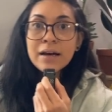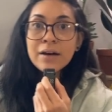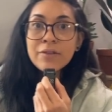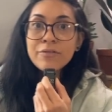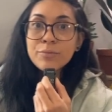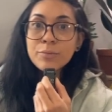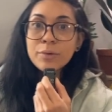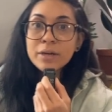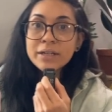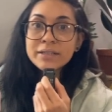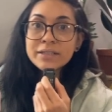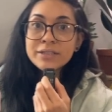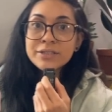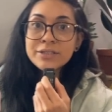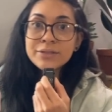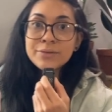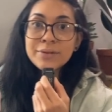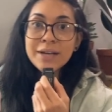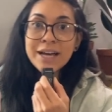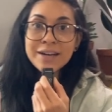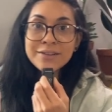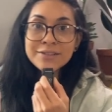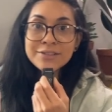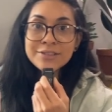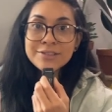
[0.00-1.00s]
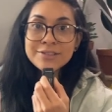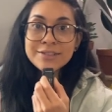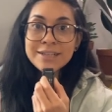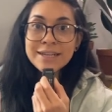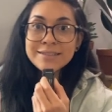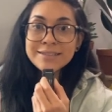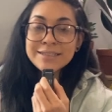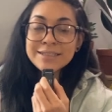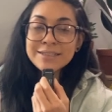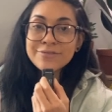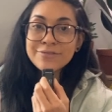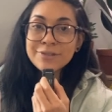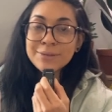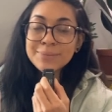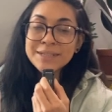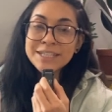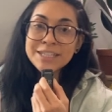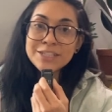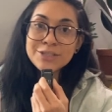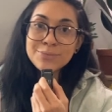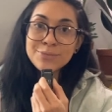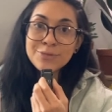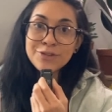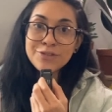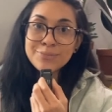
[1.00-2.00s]
of 1 to 2 exercises from
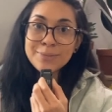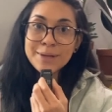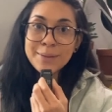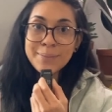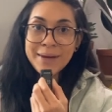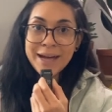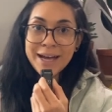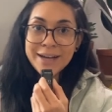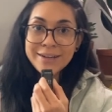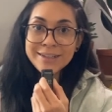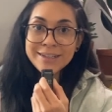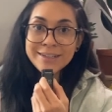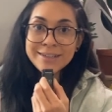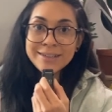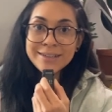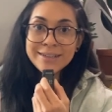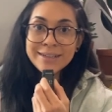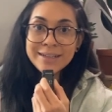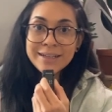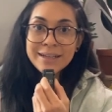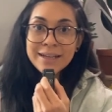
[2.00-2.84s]
each movement pattern.